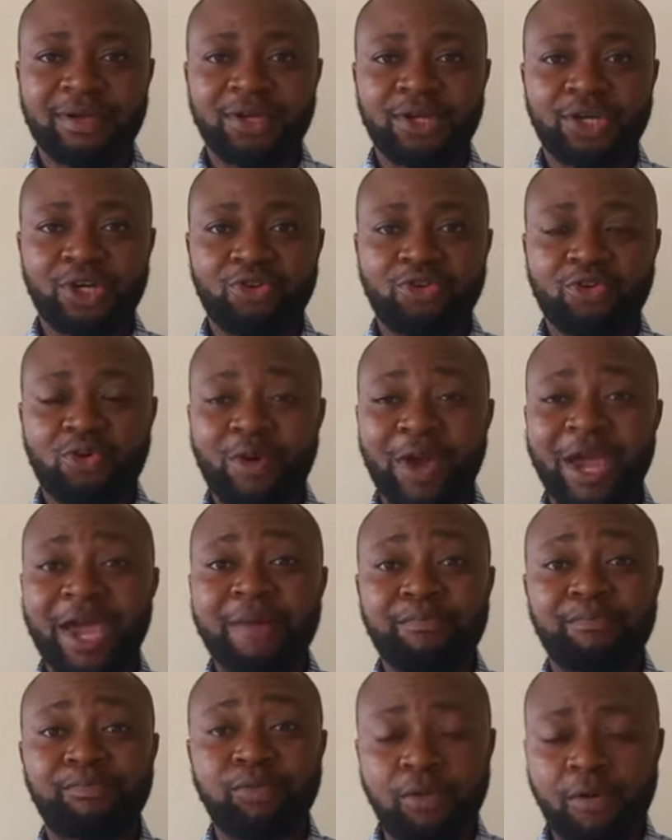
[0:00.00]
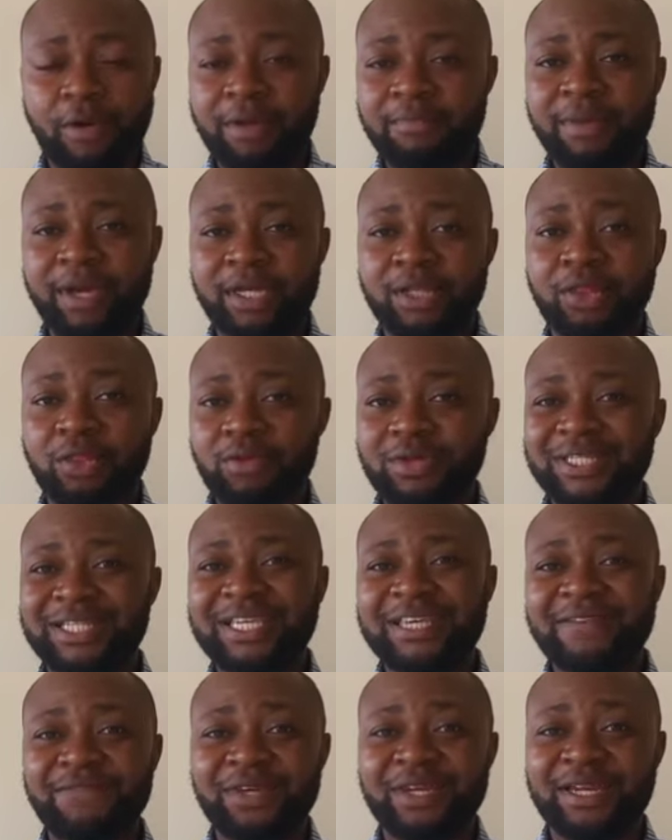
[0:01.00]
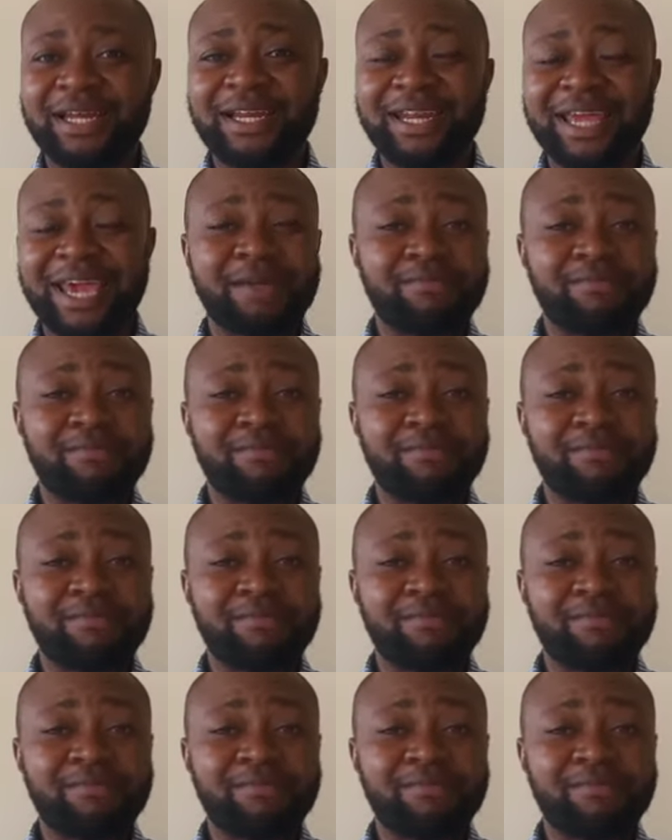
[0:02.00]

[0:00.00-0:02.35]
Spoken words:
employment, not even an